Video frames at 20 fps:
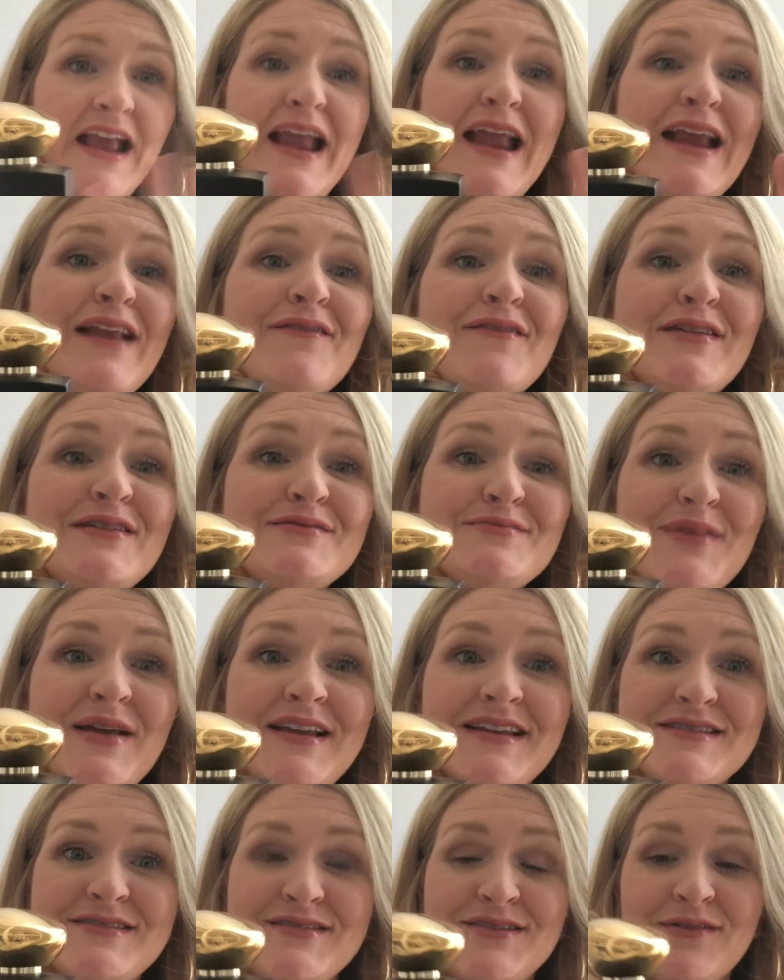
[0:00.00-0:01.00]
I can't even
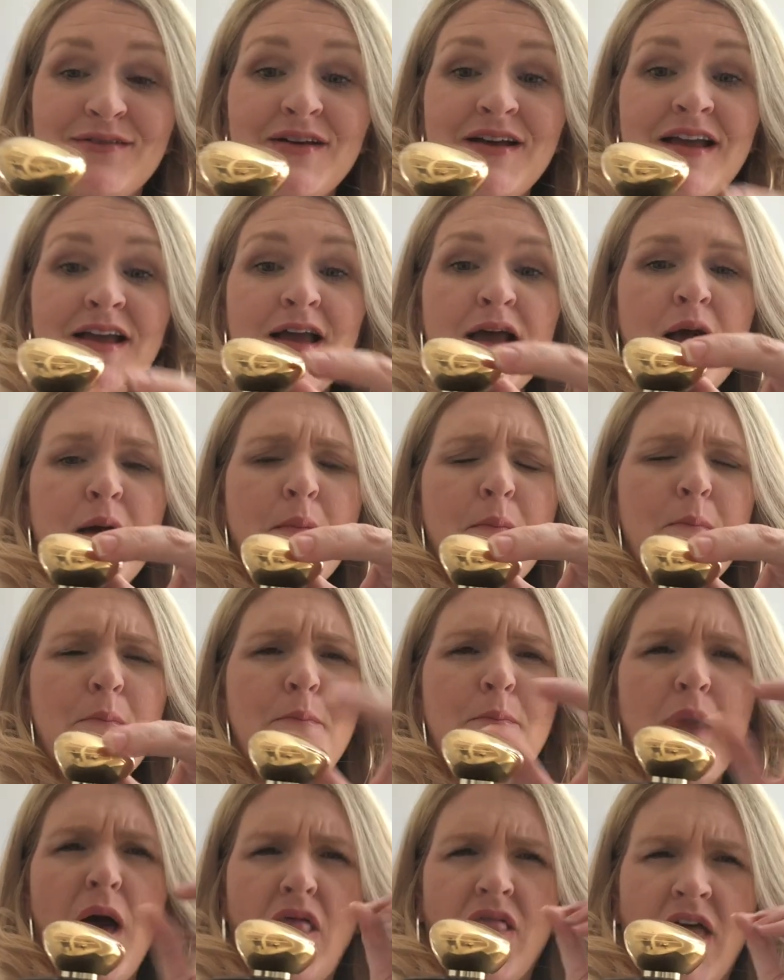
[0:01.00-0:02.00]
explain it to you,
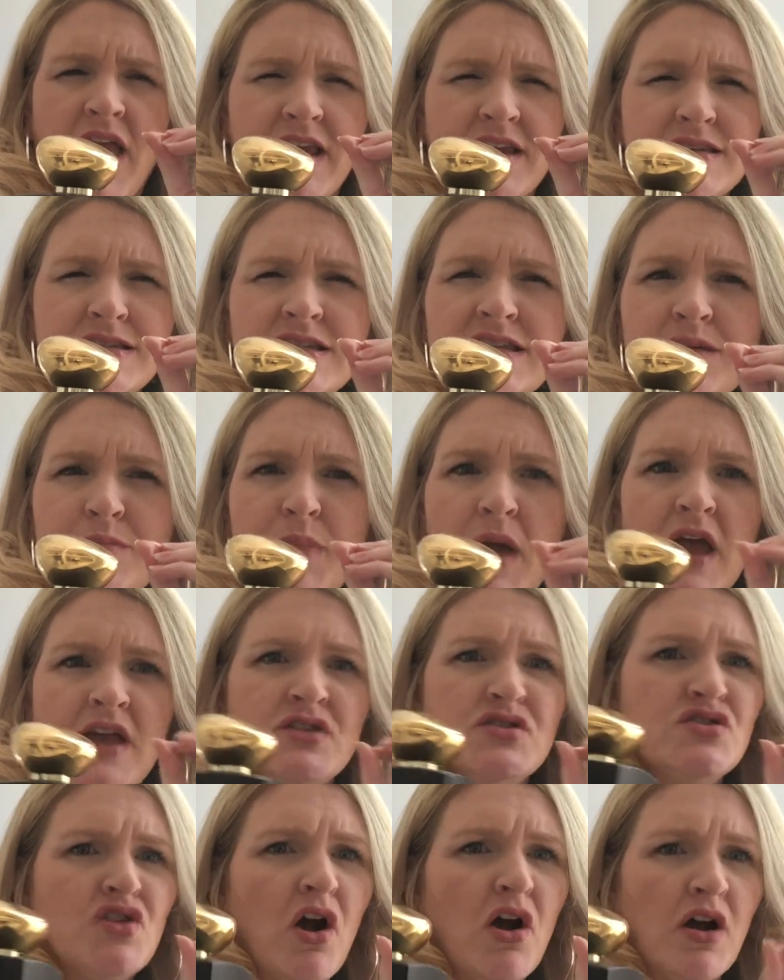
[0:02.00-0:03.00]
but like deep
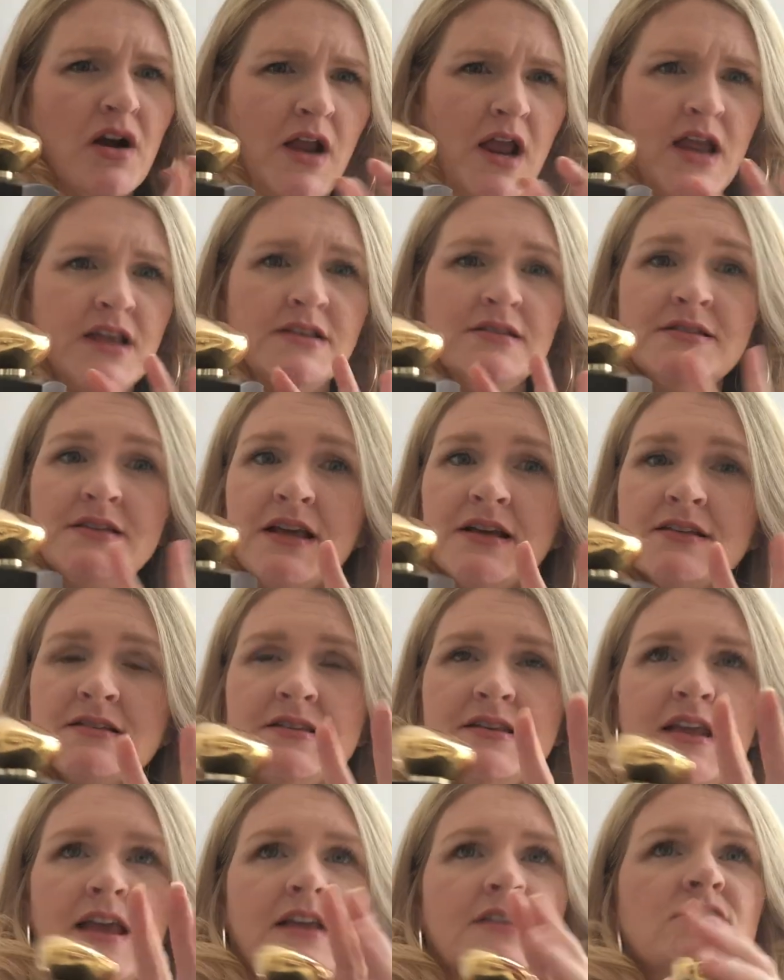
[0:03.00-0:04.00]
and dark and
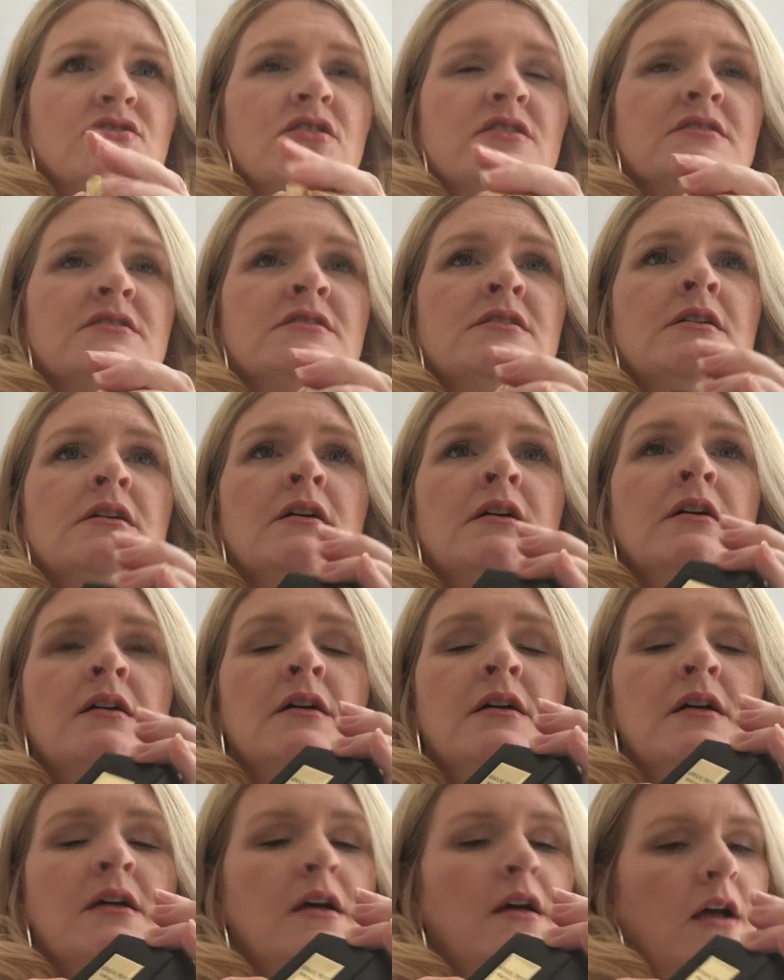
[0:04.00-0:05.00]
sexy and just,
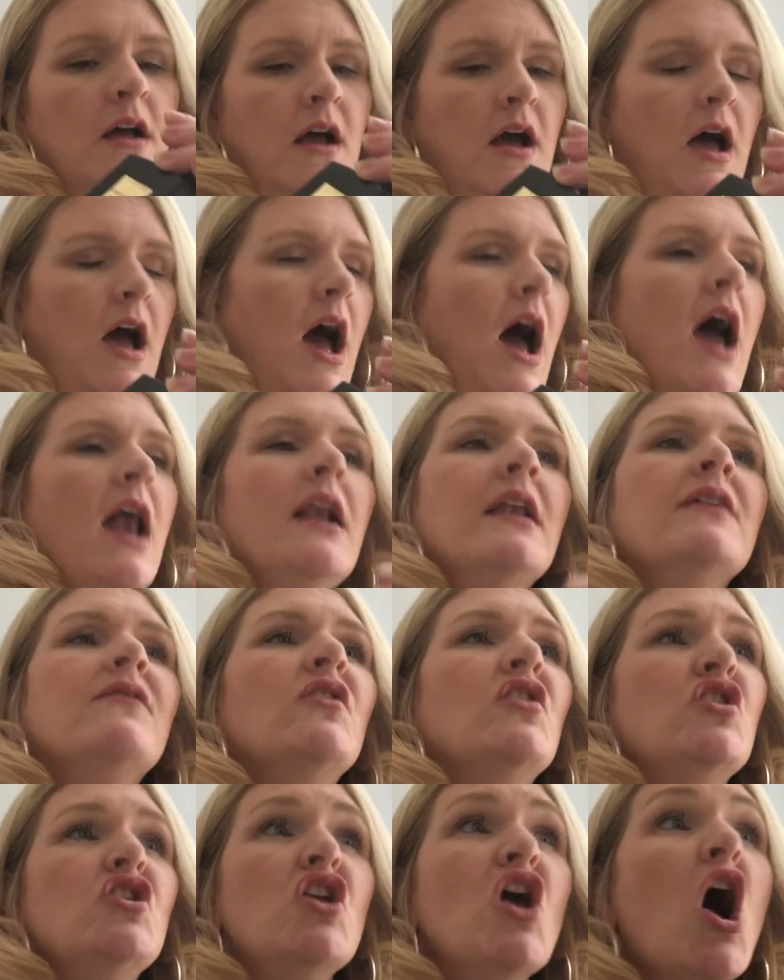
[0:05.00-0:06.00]
I don't
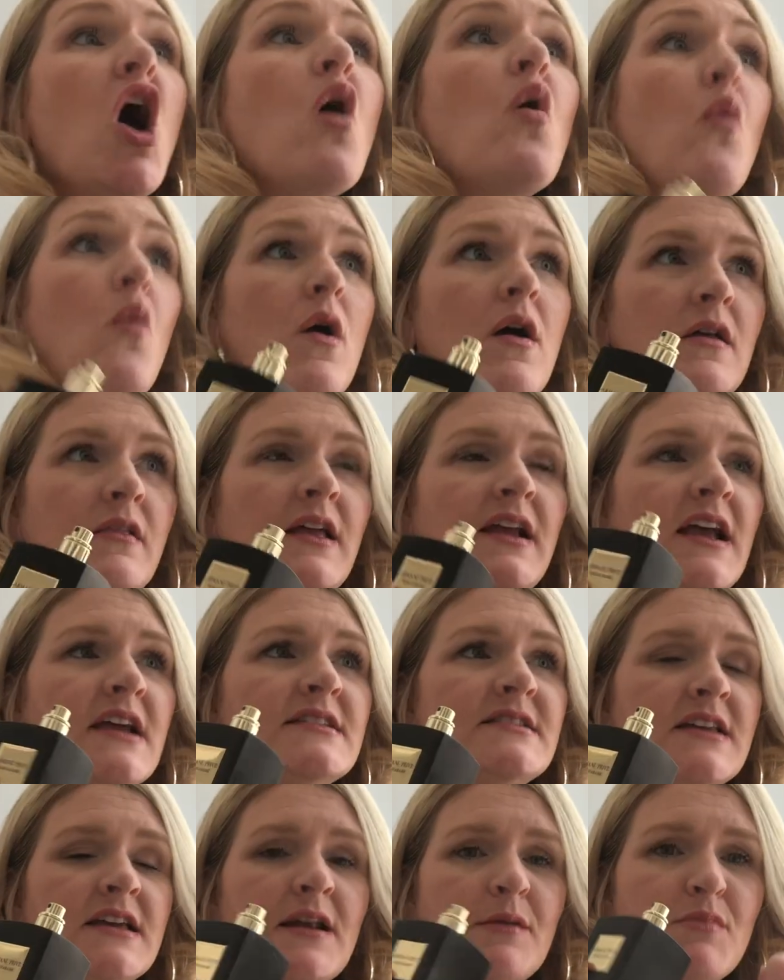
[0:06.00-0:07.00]
even know. Like I
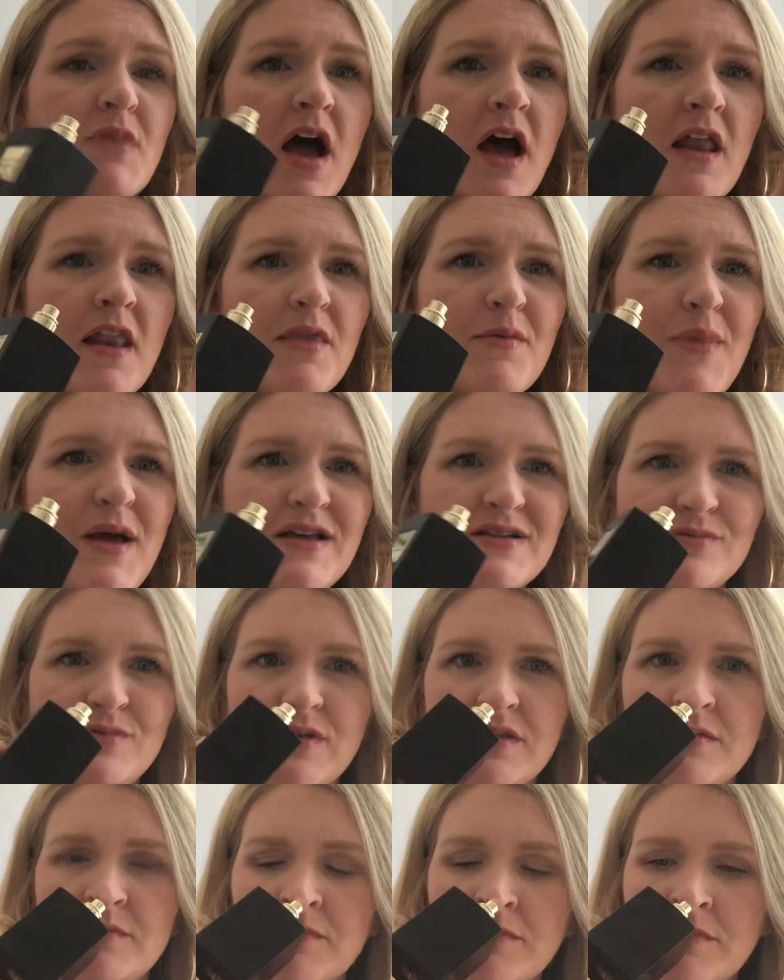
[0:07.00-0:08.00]
said, I'm not the best
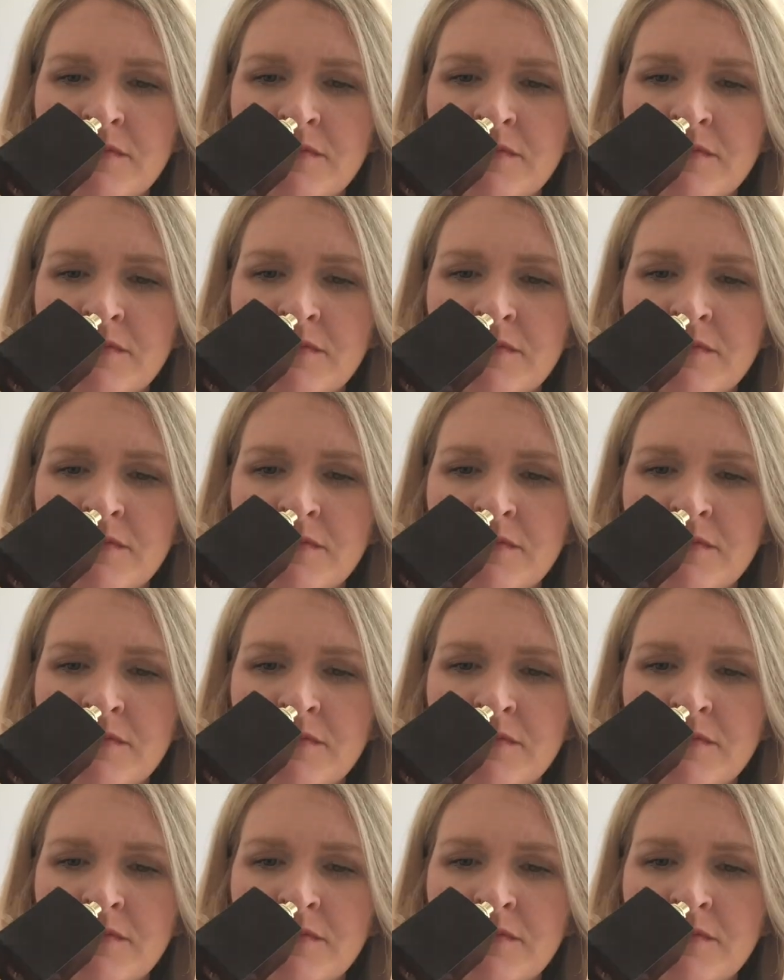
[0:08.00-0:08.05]
with,